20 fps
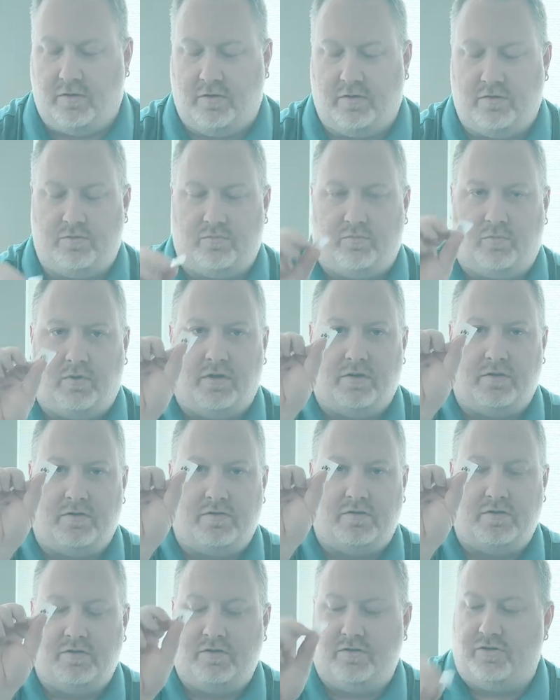well
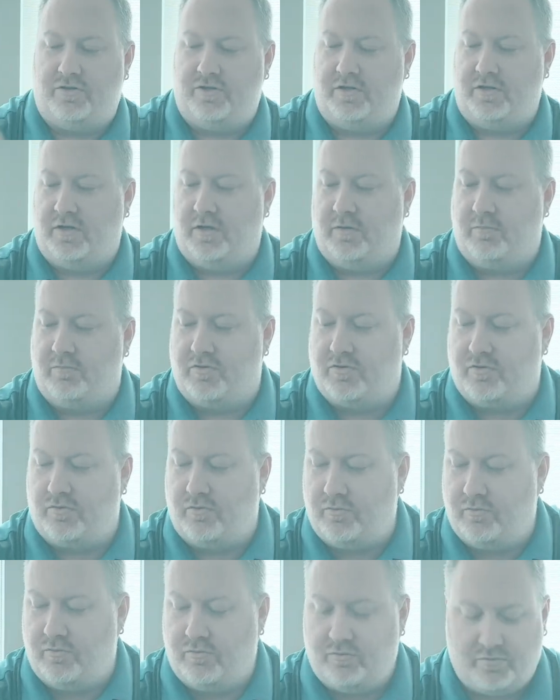as these GM
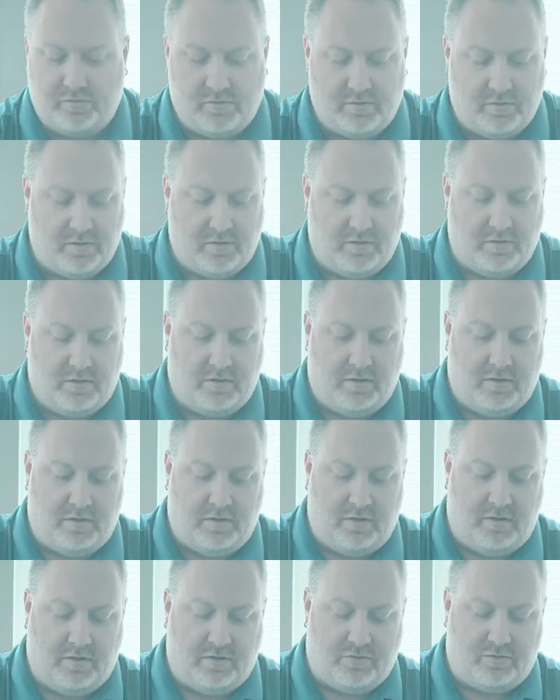screws.
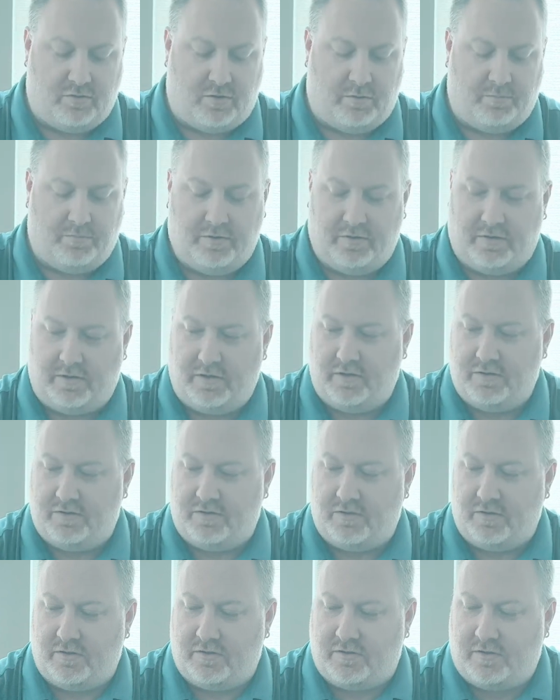So I'll put these
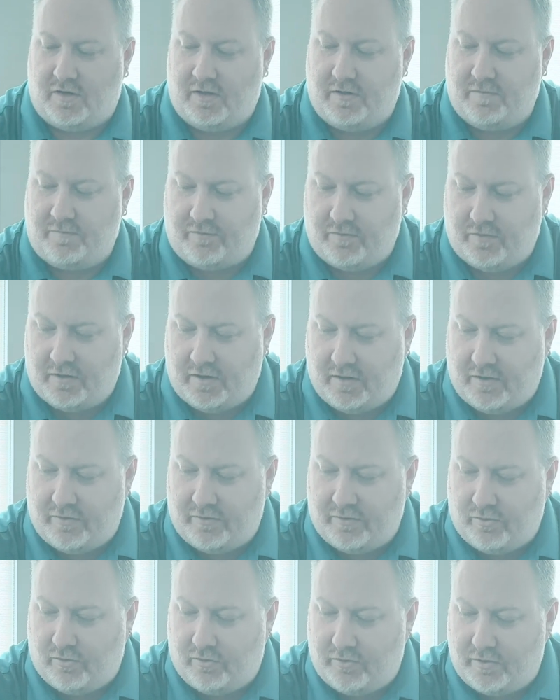to the side for now.
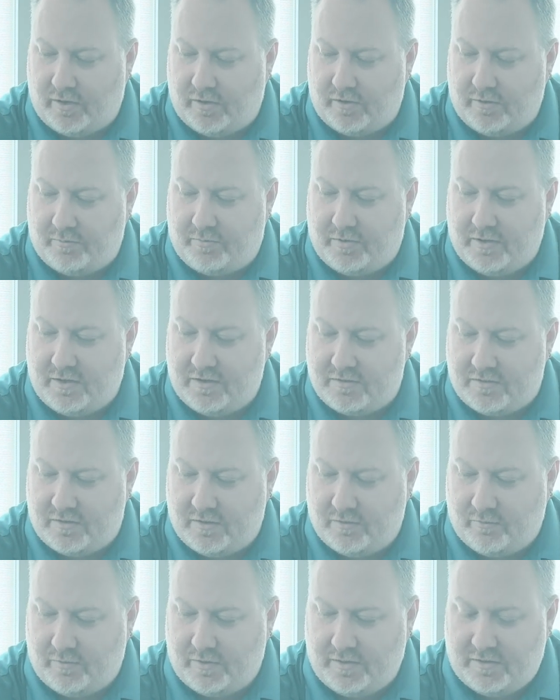The only other piece
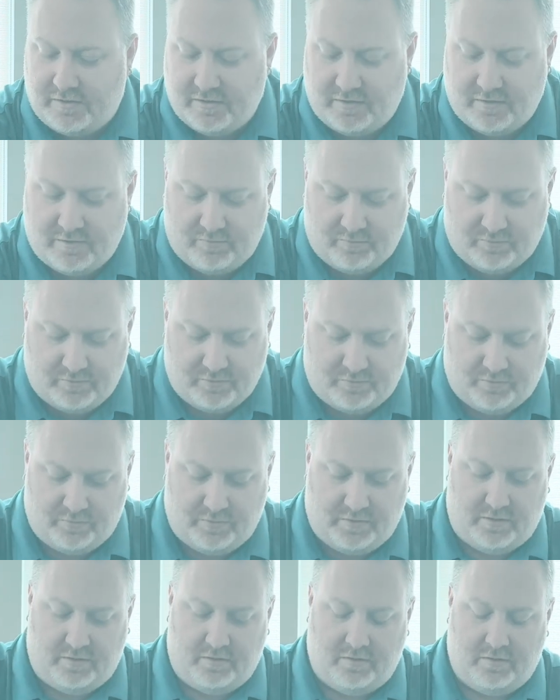that we did was
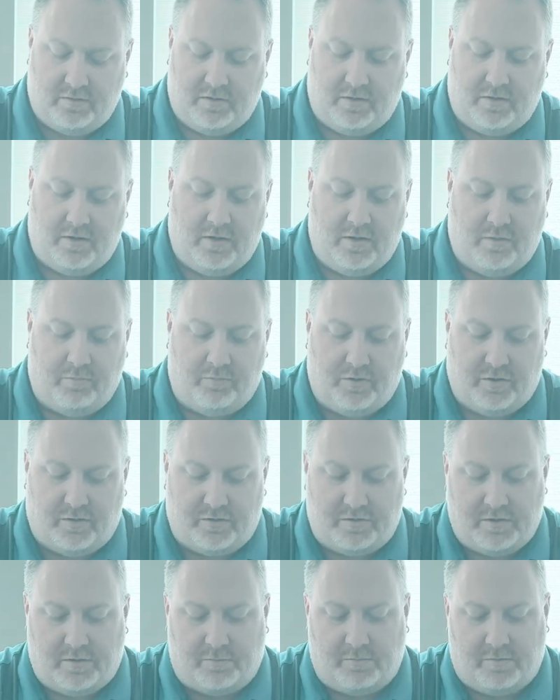we
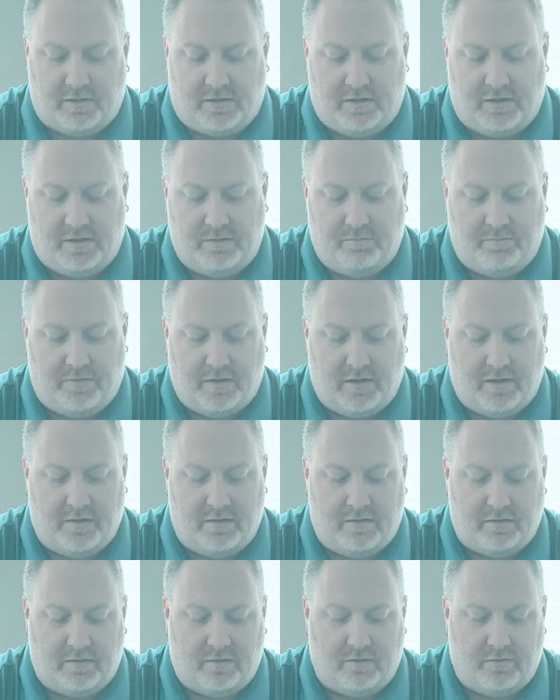built up the keypad
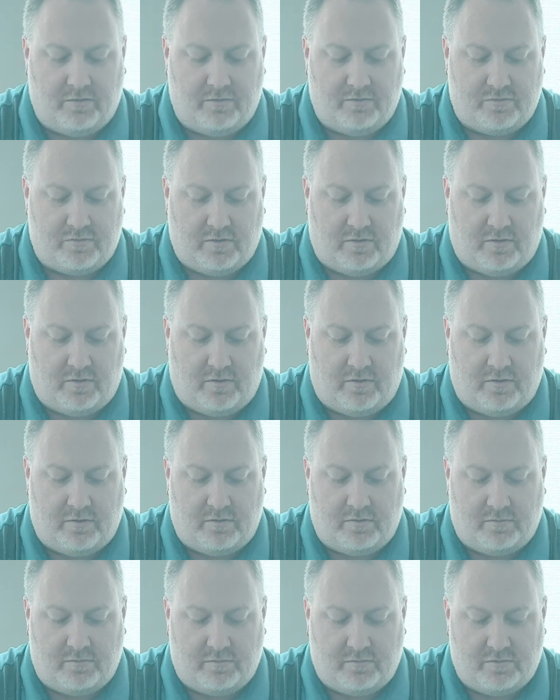that goes
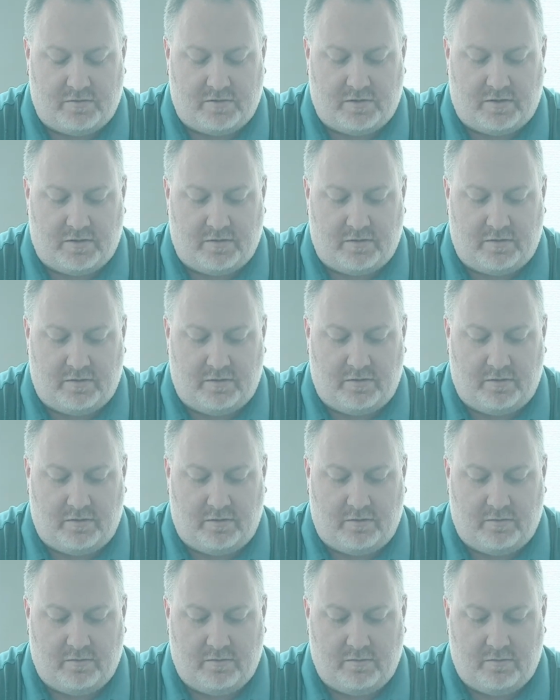alongside the
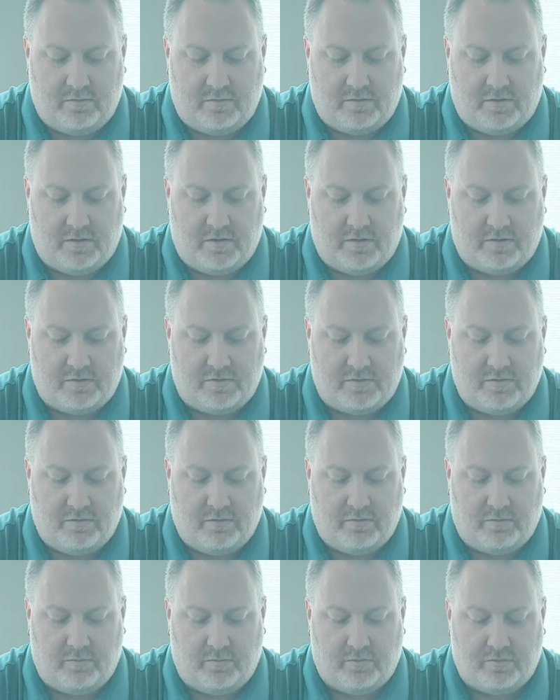
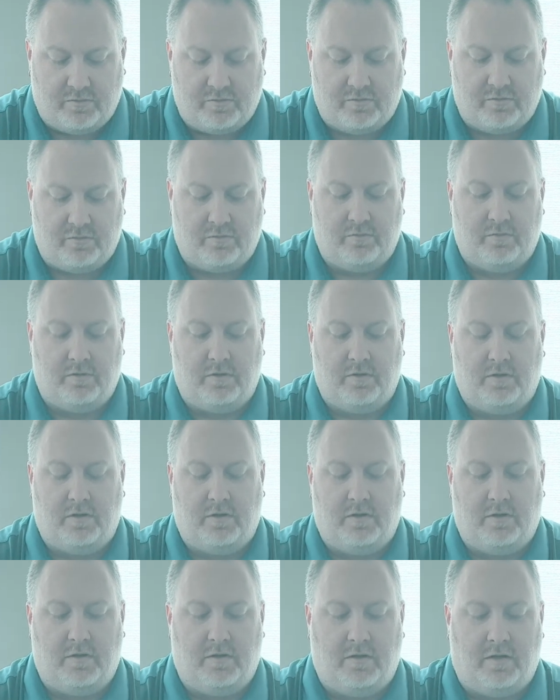steering wheel. So
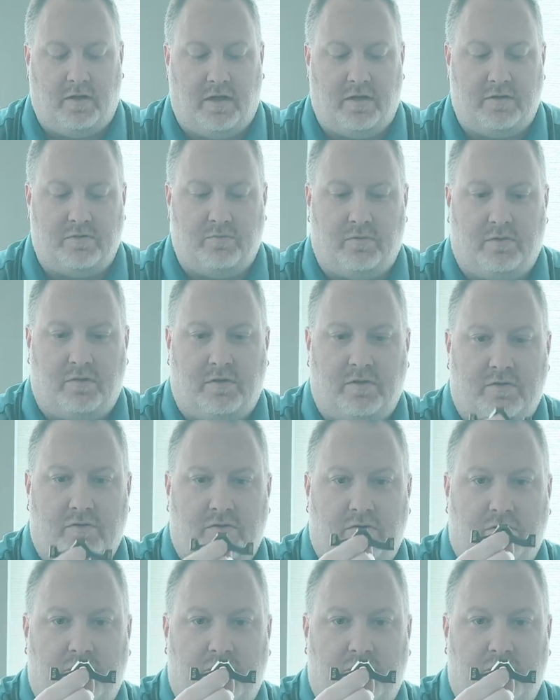that's what this looks